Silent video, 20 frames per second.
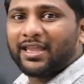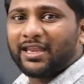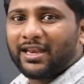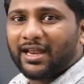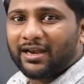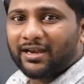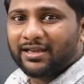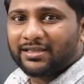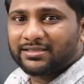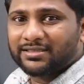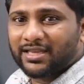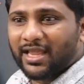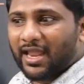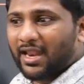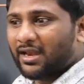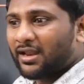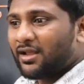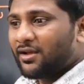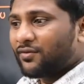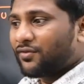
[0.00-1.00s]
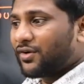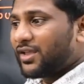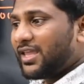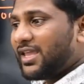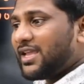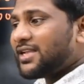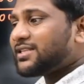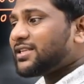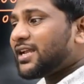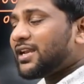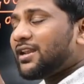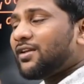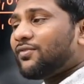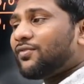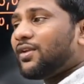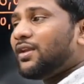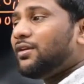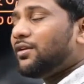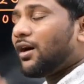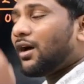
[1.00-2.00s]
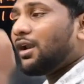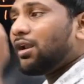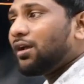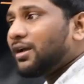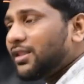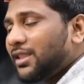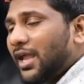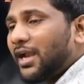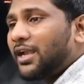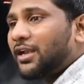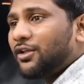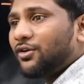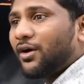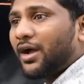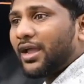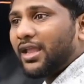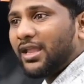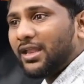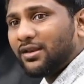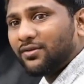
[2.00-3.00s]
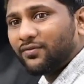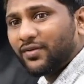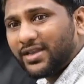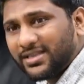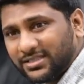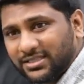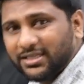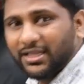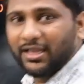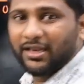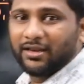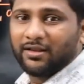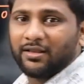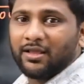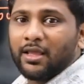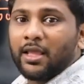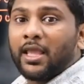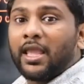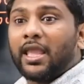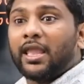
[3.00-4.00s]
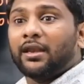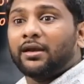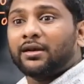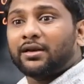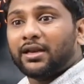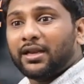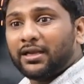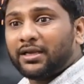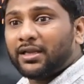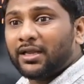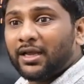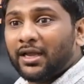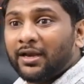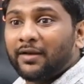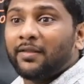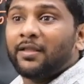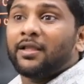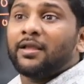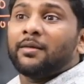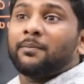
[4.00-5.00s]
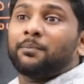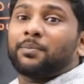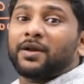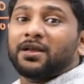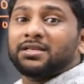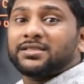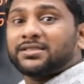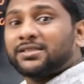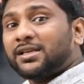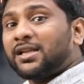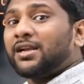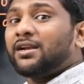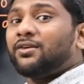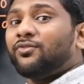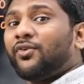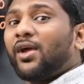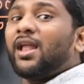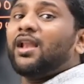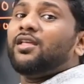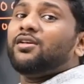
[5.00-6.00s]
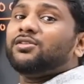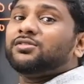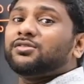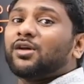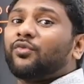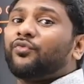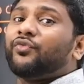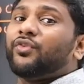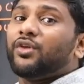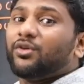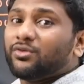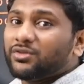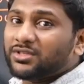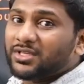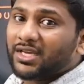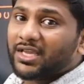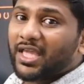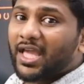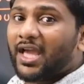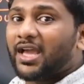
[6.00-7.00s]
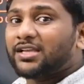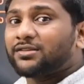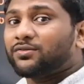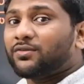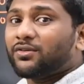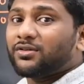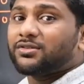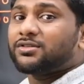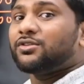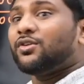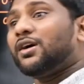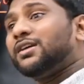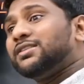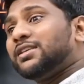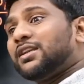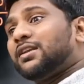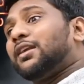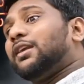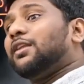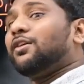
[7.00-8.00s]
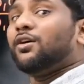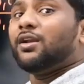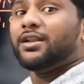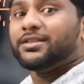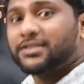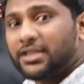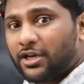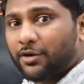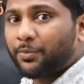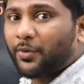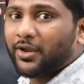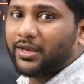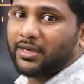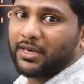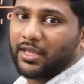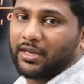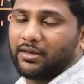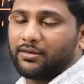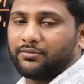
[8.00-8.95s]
Again, understand, for each and every dollar that you are investing, in return, present values of future cash flows, you are generating only 0.9.